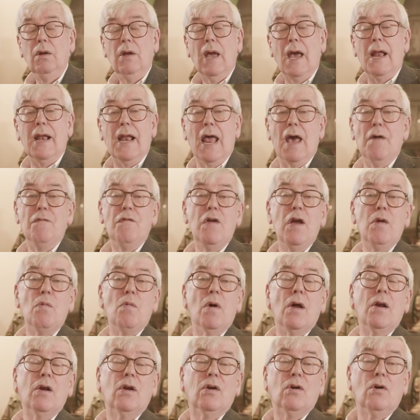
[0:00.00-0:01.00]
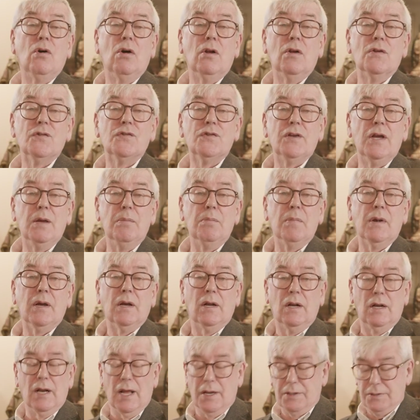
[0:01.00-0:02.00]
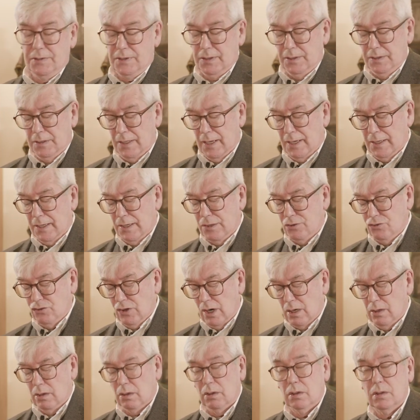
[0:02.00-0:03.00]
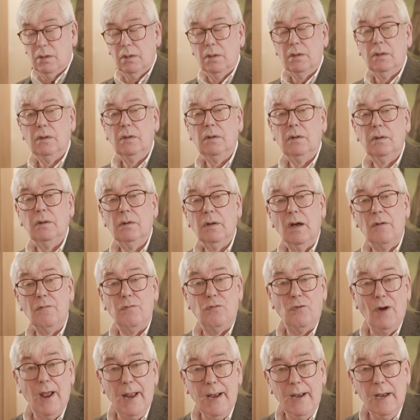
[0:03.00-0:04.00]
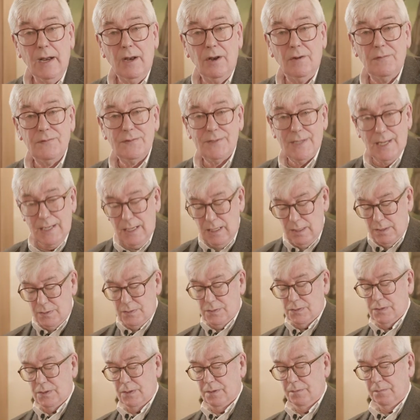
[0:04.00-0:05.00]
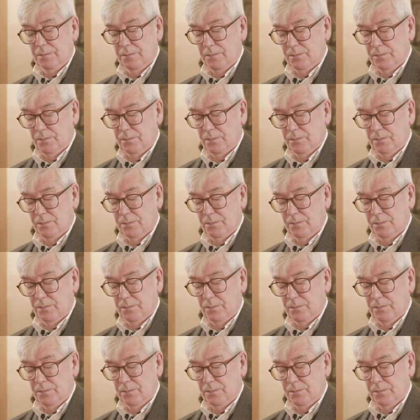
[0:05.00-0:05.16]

and everyone calls him a glutton and a drunk, a friend of sinners.